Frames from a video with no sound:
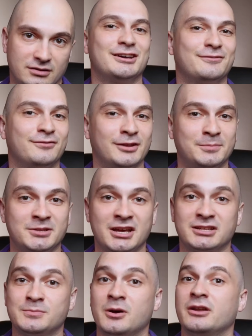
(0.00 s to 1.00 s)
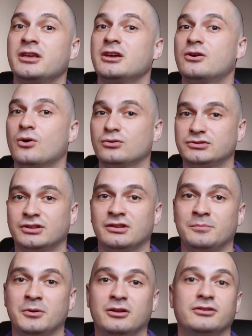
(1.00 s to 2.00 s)
The flip tax money goes to the
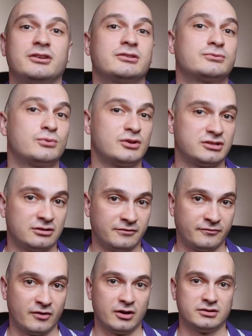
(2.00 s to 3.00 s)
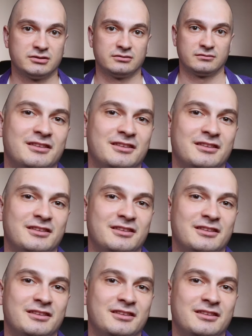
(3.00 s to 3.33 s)
building's reserve funds.